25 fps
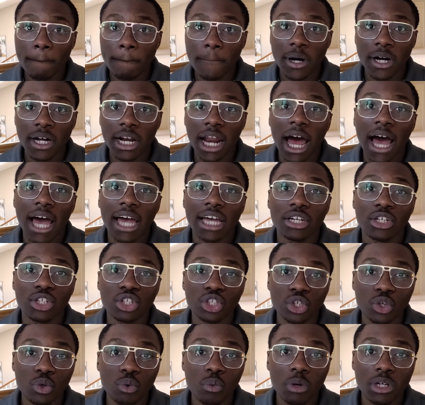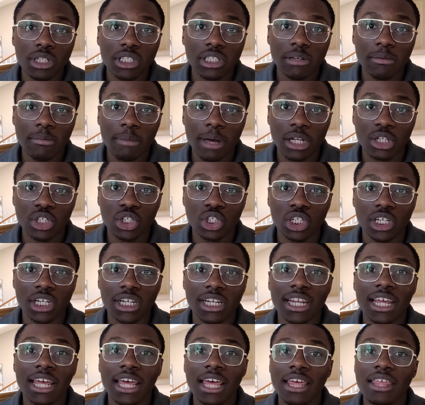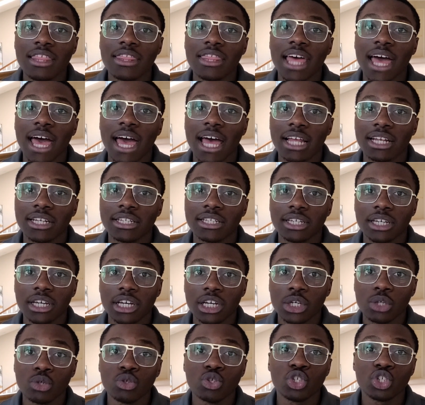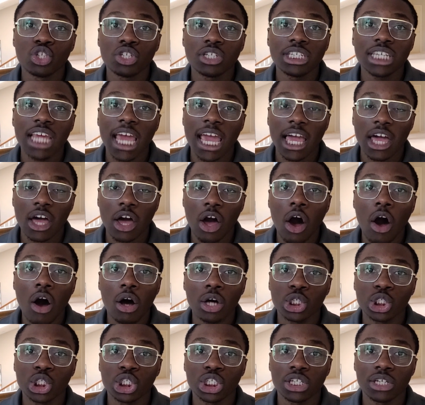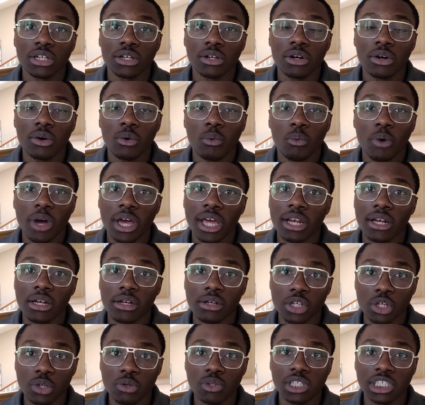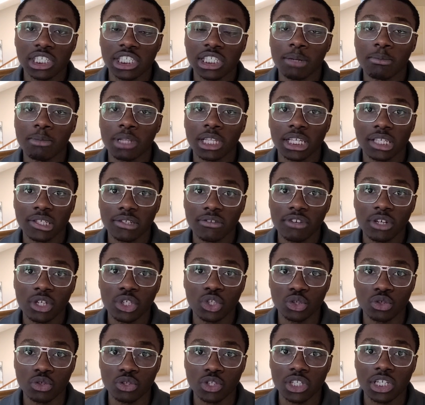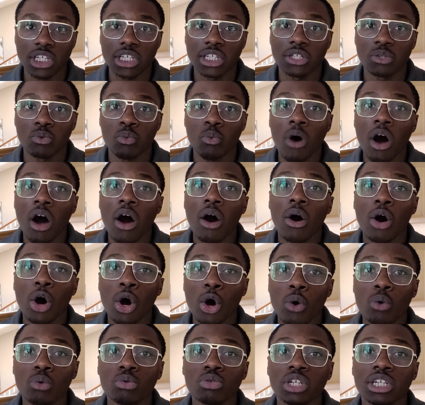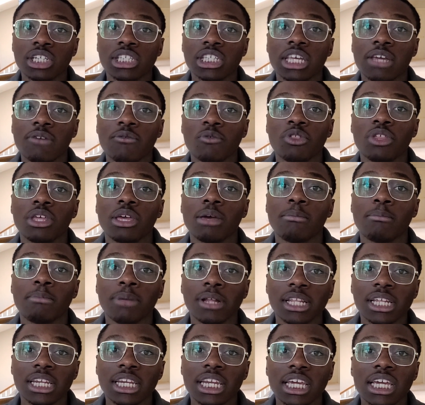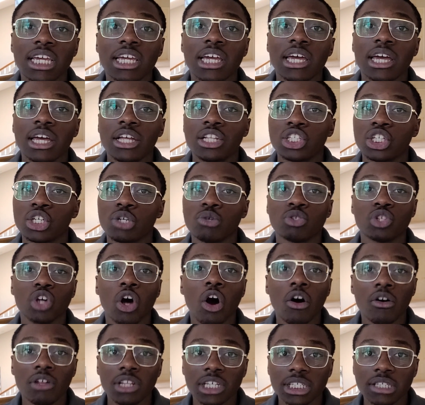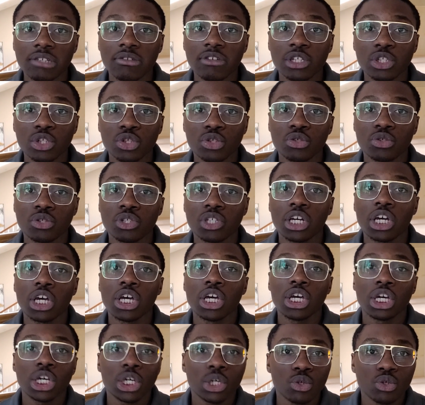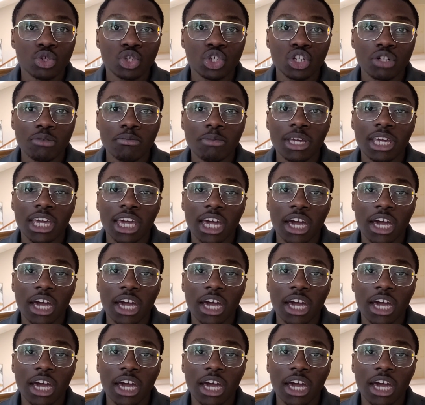But I do want to mention that you should take caution when using some of these features, because while Hone does give you the ability to use all these features, you should be